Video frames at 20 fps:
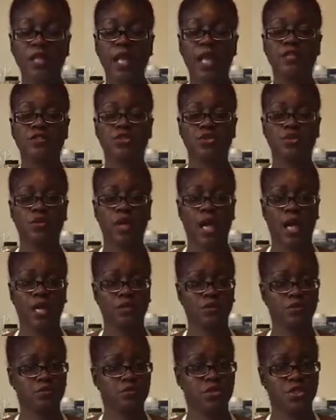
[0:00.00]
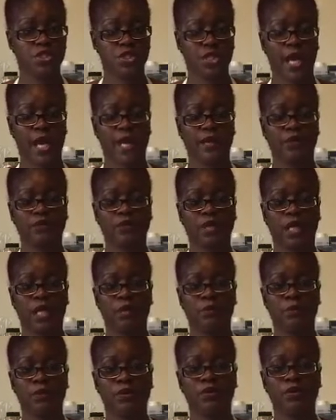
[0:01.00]
They do not use child
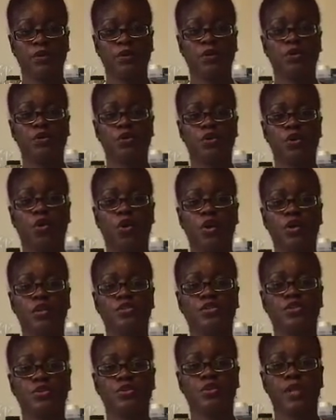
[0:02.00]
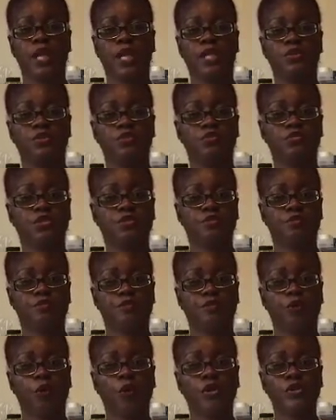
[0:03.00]
labor, nor do they use
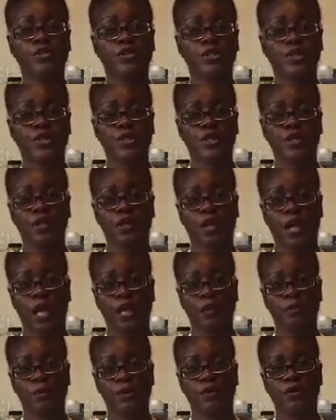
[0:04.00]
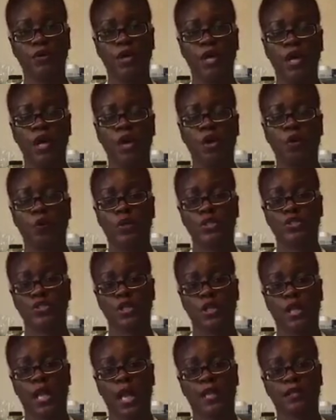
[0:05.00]
forced labor,
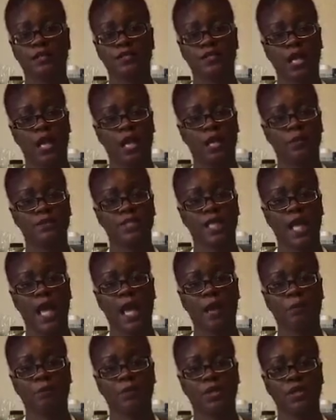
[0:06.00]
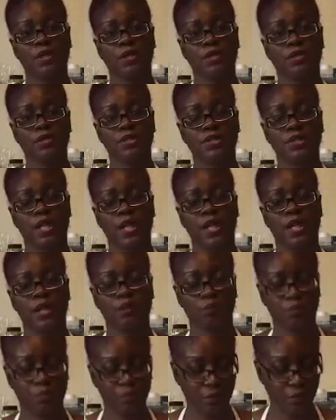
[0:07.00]
which a lot of times happens
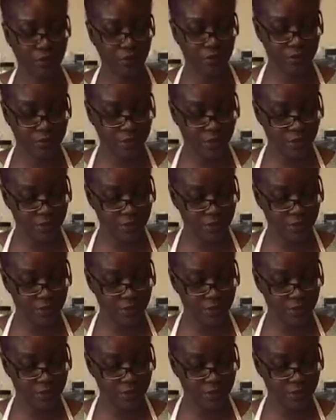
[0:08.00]
in poorer